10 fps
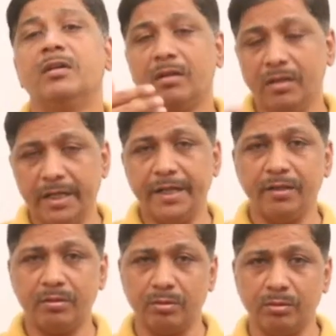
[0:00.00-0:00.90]

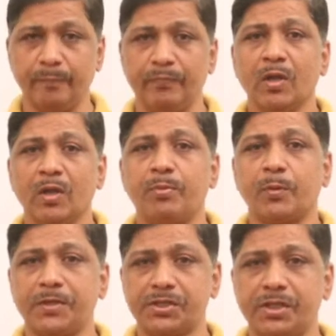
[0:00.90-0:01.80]
leading to
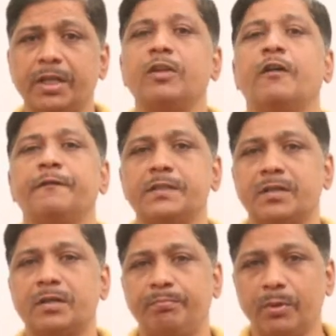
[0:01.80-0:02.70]
probationary
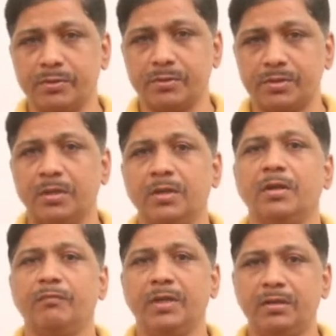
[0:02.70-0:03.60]
officer post
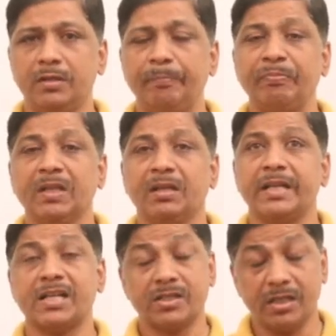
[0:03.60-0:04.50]
with
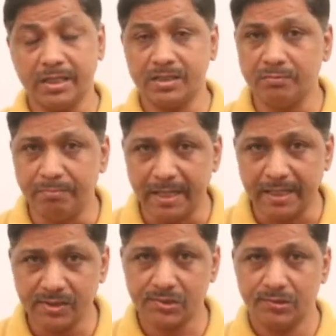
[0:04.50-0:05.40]
nationalized
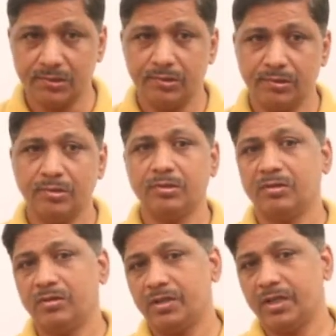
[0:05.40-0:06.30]
banks.
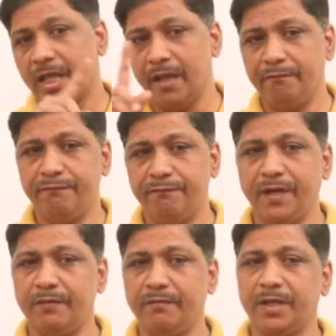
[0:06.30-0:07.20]

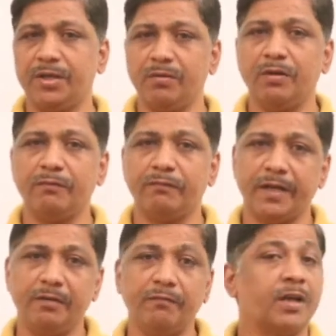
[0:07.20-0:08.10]
Everywhere you will
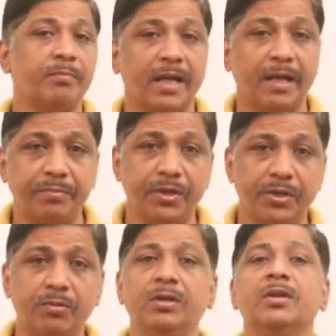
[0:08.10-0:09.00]
find verbal
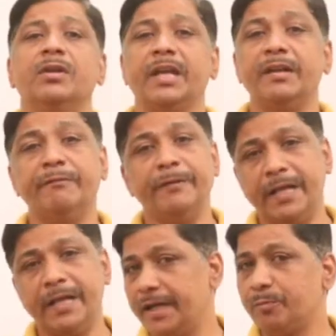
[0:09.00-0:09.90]
aptitude in
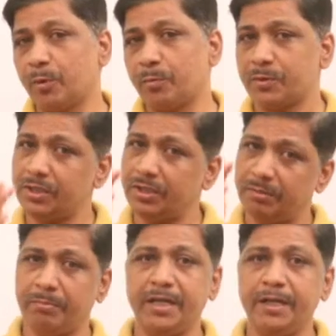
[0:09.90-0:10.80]
varied proportion.
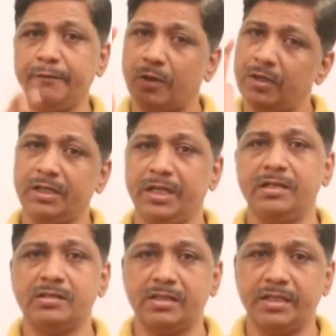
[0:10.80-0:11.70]
By default it
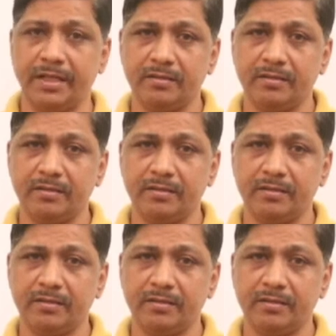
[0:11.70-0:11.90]
is there.